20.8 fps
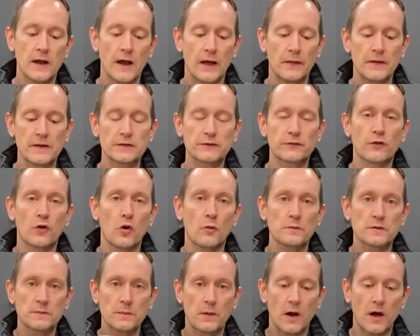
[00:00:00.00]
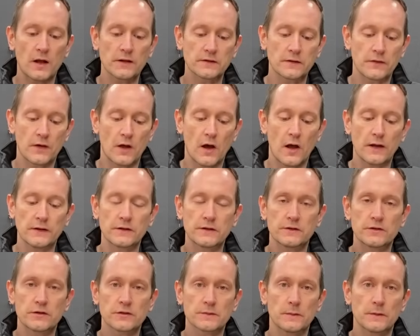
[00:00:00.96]
and this forms part of the height
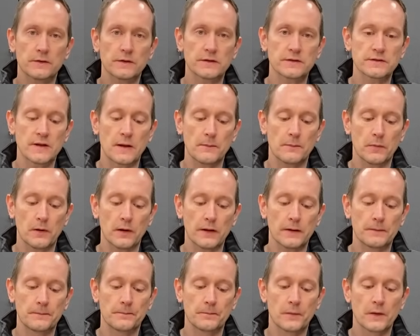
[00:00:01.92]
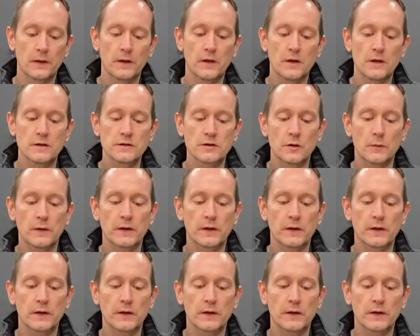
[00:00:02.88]
adjustment assembly. So